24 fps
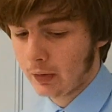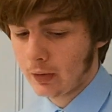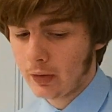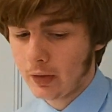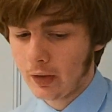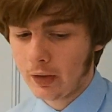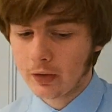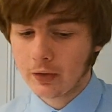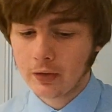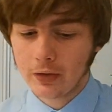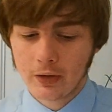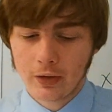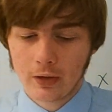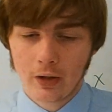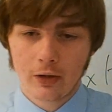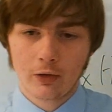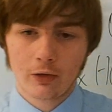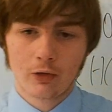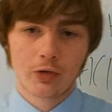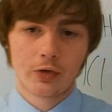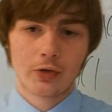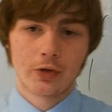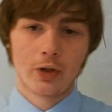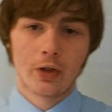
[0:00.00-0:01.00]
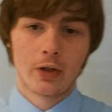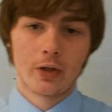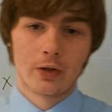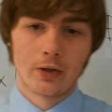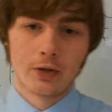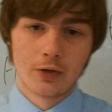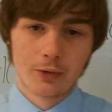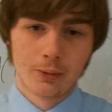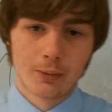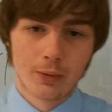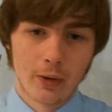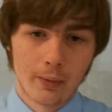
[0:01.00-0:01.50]
And EHCI
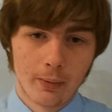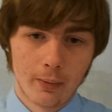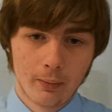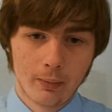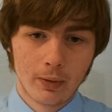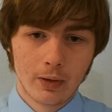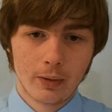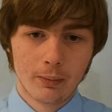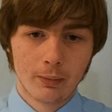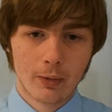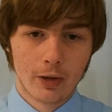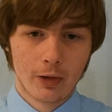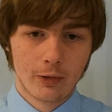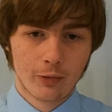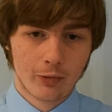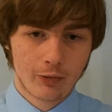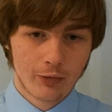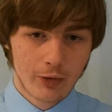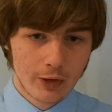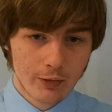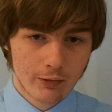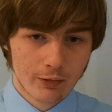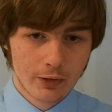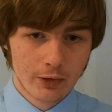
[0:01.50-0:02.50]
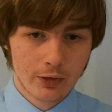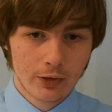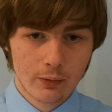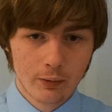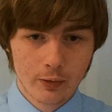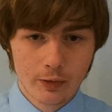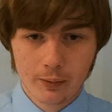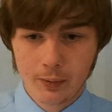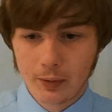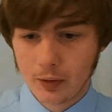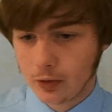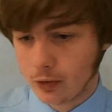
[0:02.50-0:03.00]
is probably my favorite
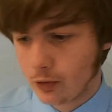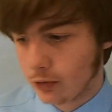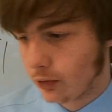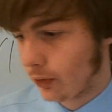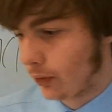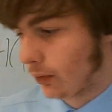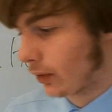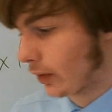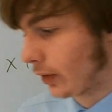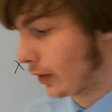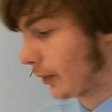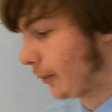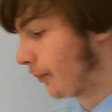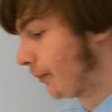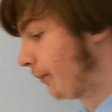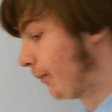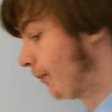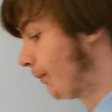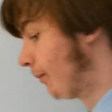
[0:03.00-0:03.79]
USB controller.